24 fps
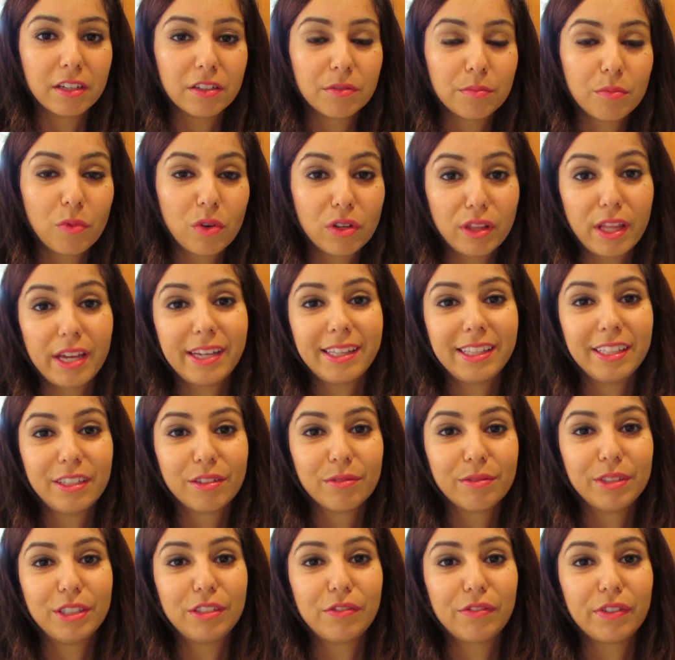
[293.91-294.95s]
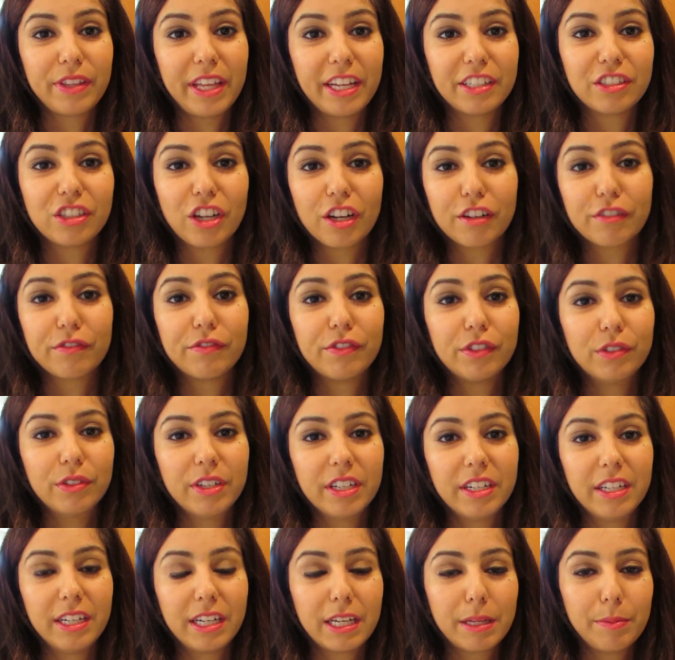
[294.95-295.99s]
you're more likely to reach for that junk food,
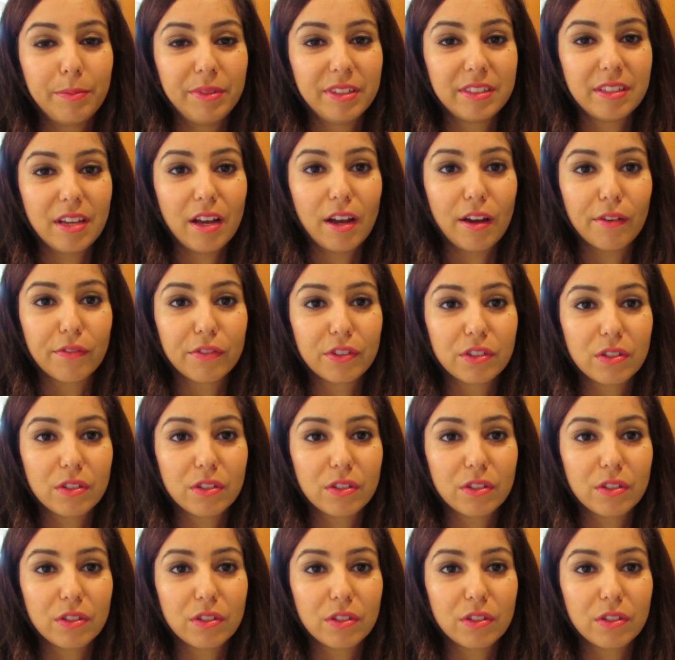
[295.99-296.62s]
and it can be tough.